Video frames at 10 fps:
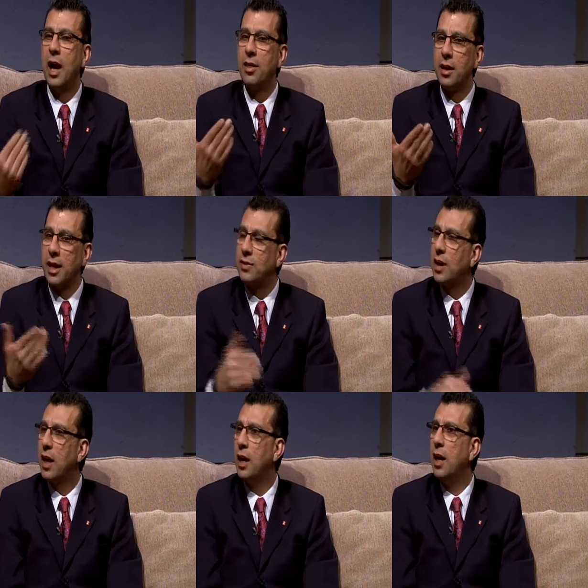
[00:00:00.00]
And the next
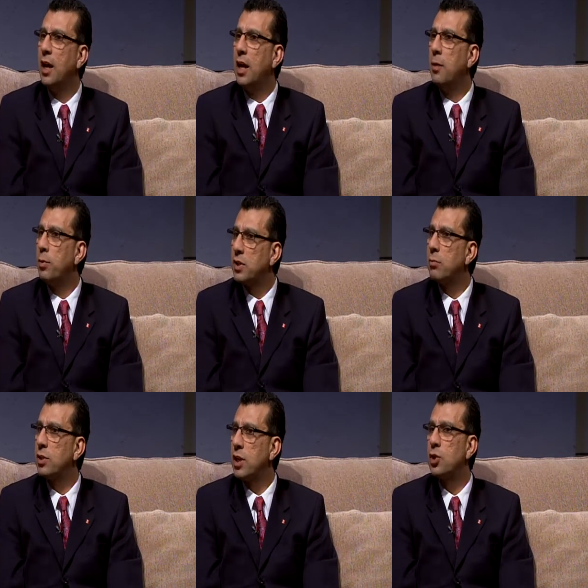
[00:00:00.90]
day, he puts
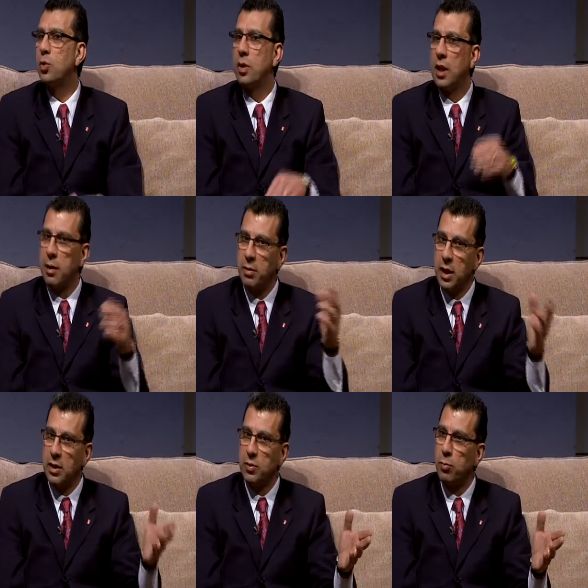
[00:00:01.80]
him in touch with a
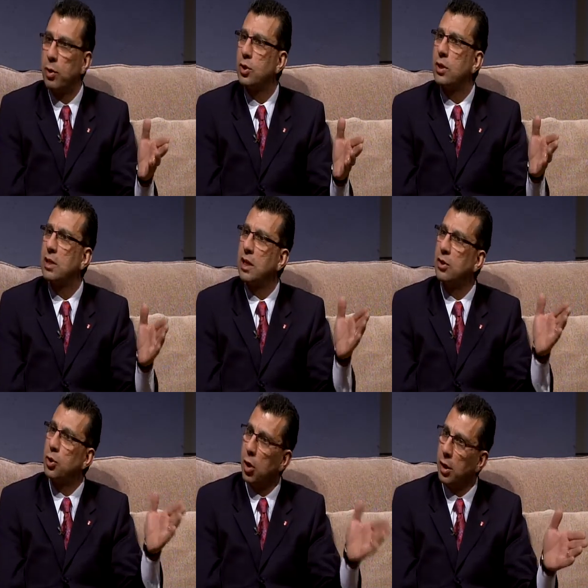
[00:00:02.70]
Lebanese merchant
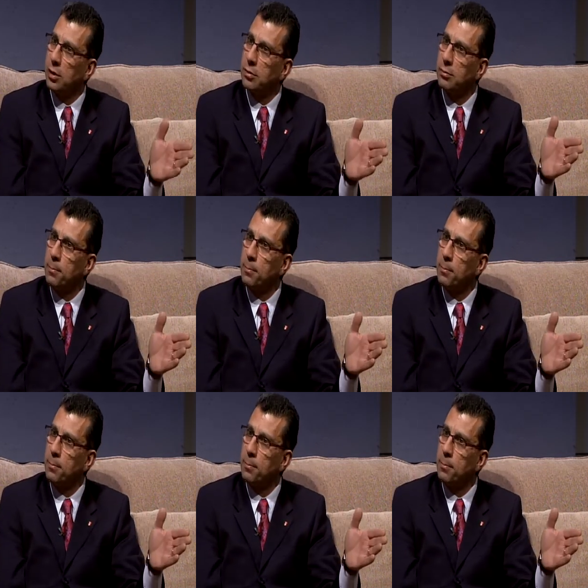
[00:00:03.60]
in Charlotte.